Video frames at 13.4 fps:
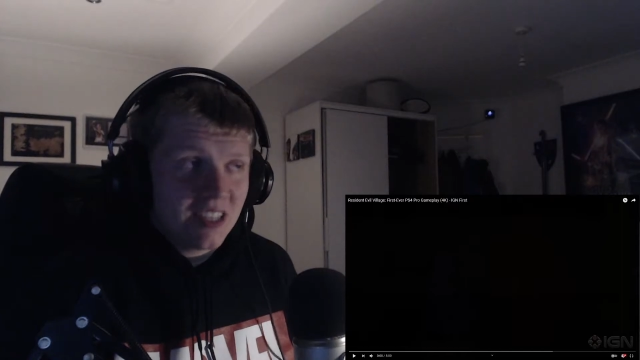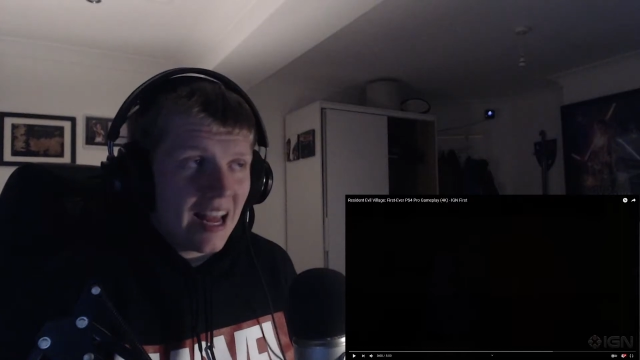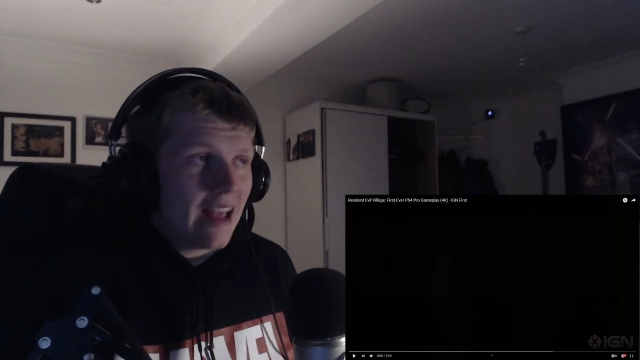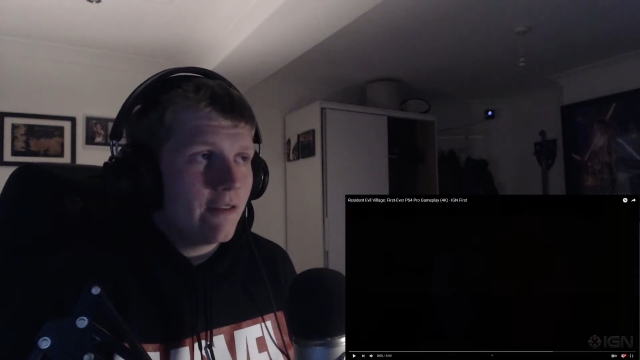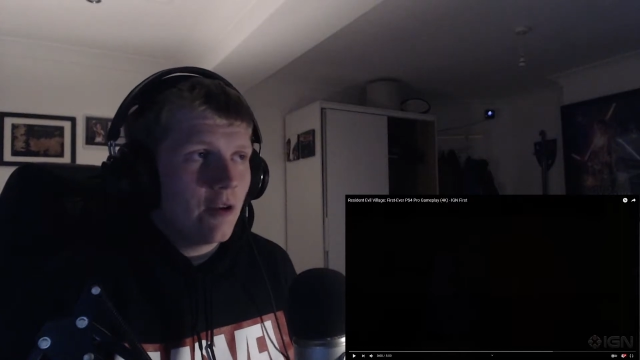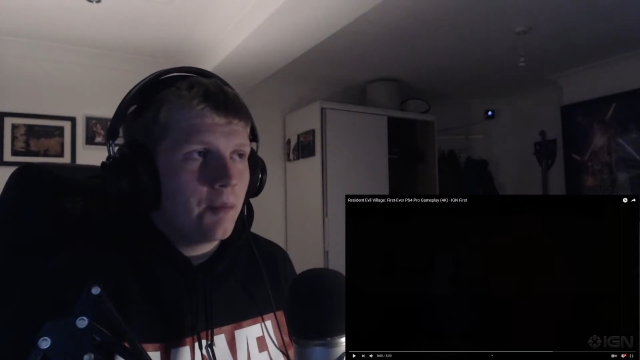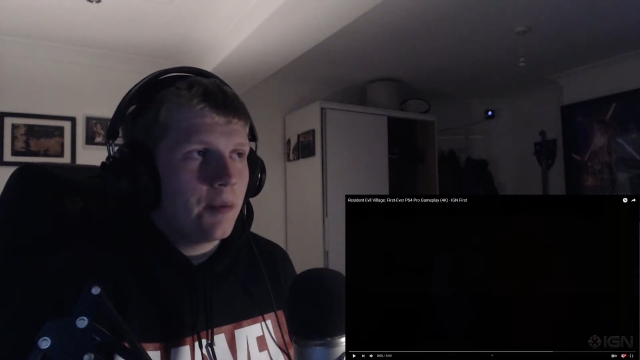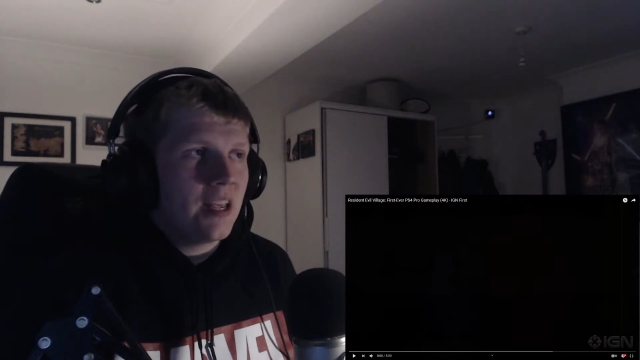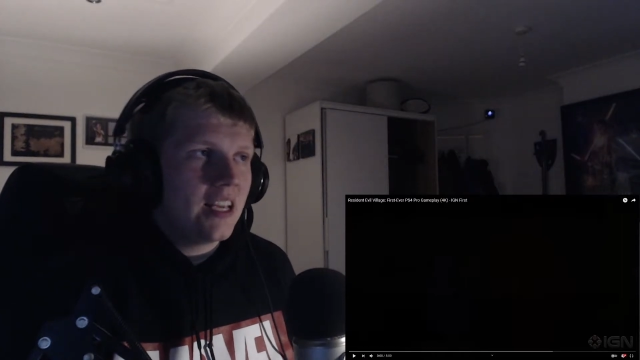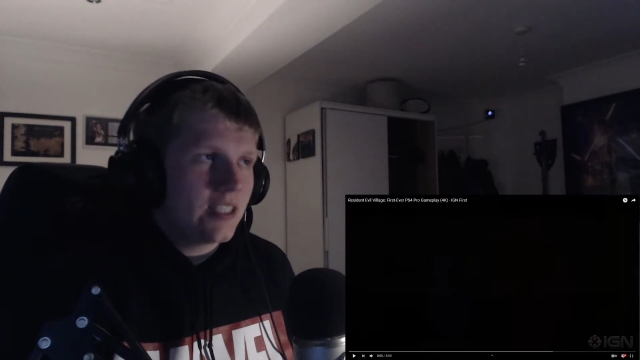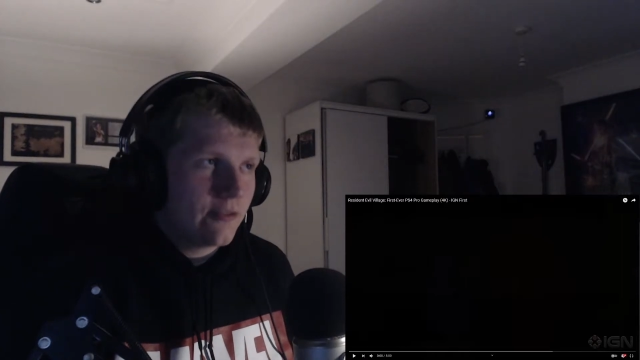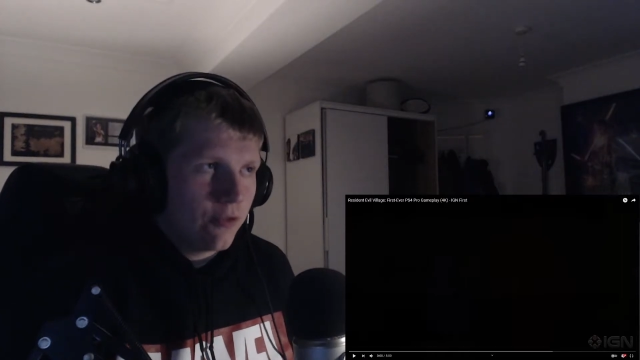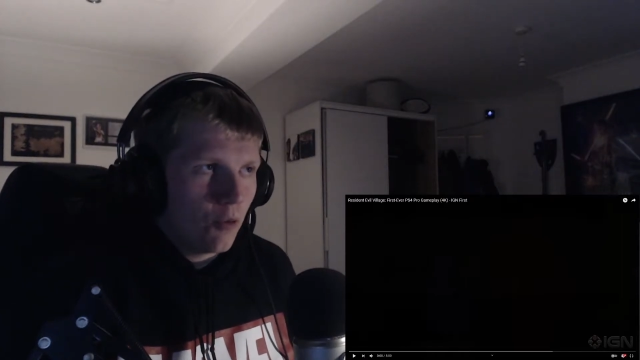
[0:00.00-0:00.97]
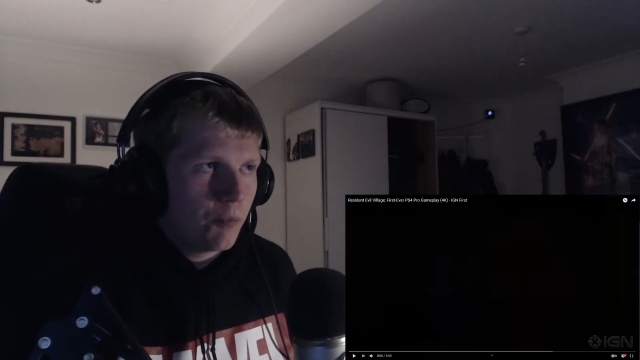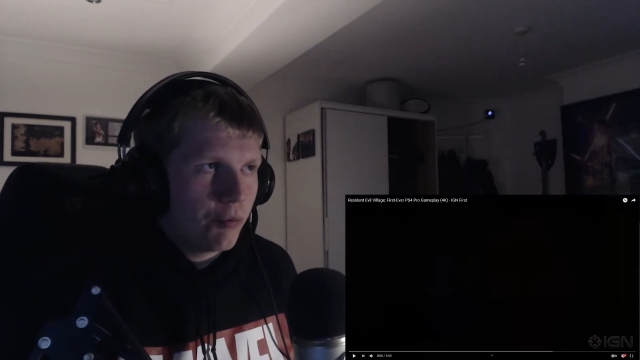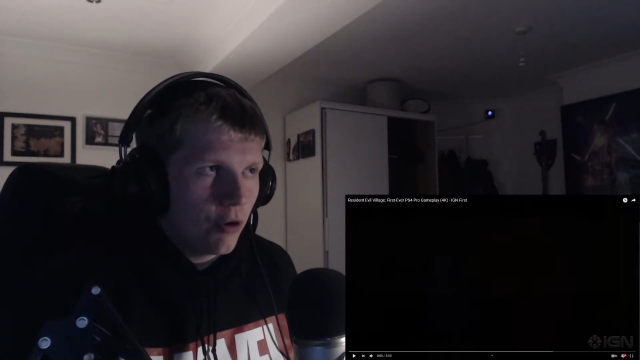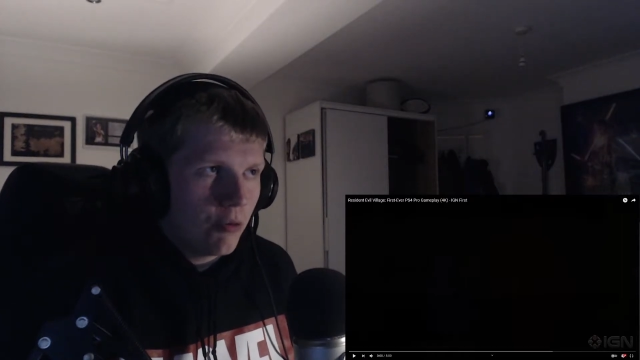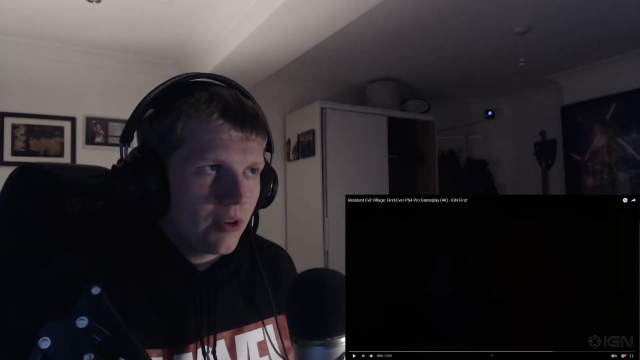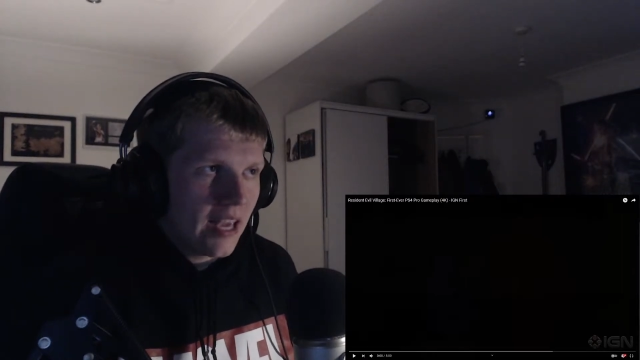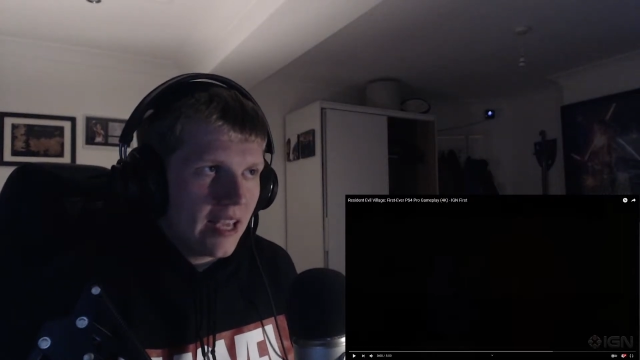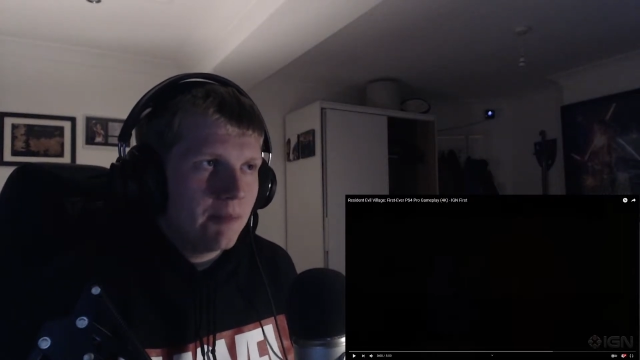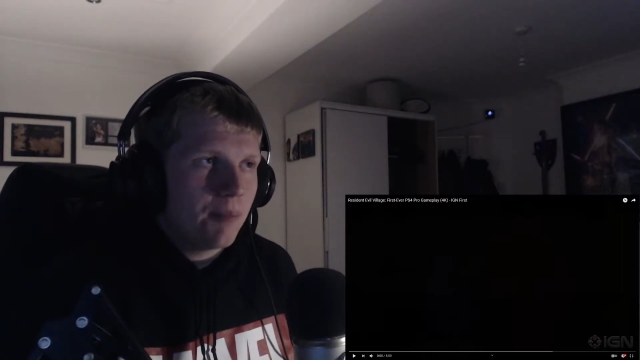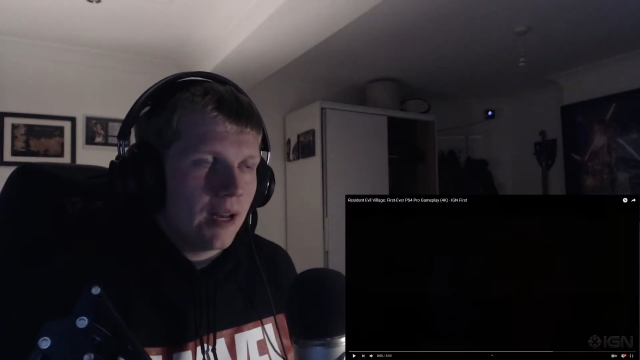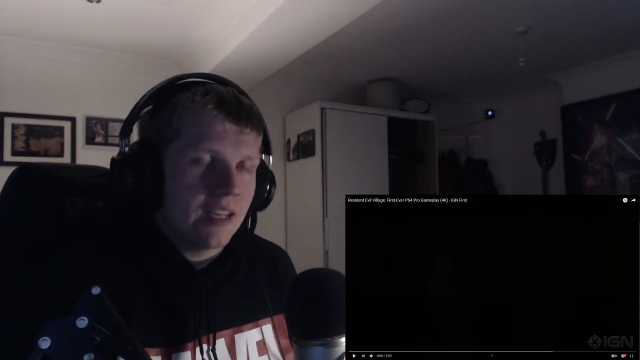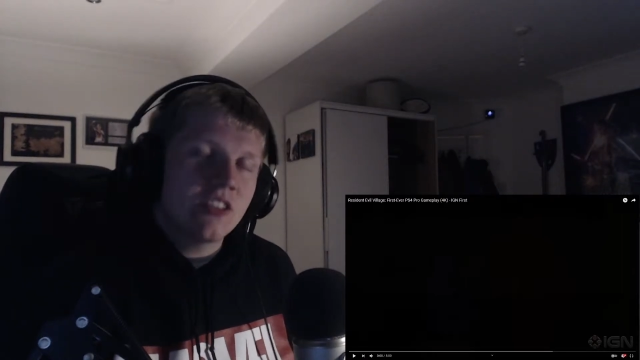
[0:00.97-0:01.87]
ever PS4 Pro gameplay.